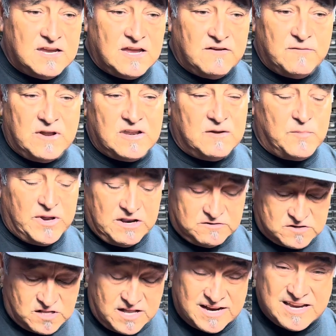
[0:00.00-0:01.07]
if anybody was
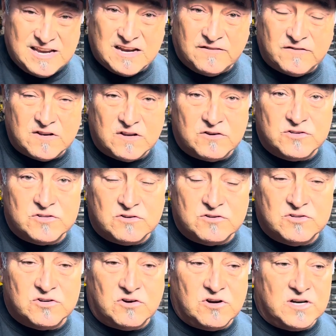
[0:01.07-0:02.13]
lucky enough to know Joe
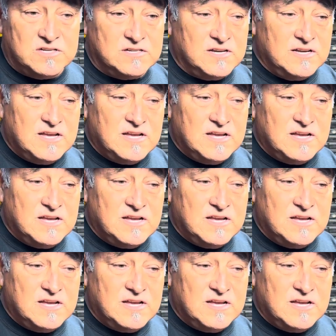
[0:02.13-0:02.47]
George.